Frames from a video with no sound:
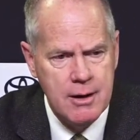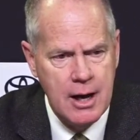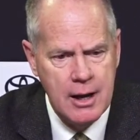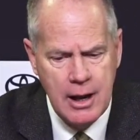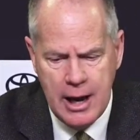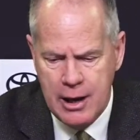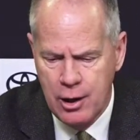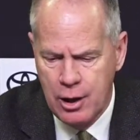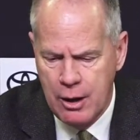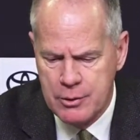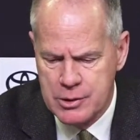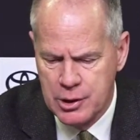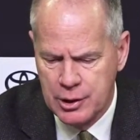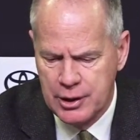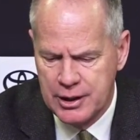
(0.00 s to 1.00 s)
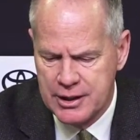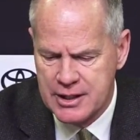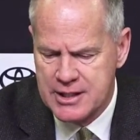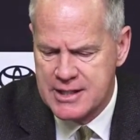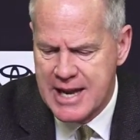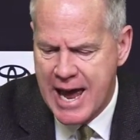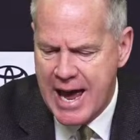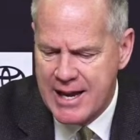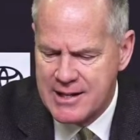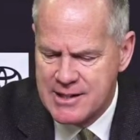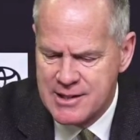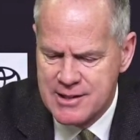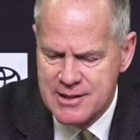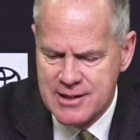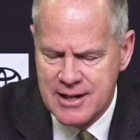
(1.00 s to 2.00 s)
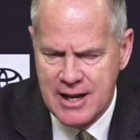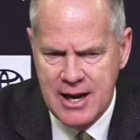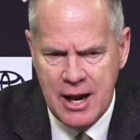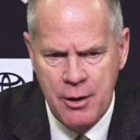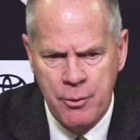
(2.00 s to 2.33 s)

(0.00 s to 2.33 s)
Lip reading: I was looking at the stats today.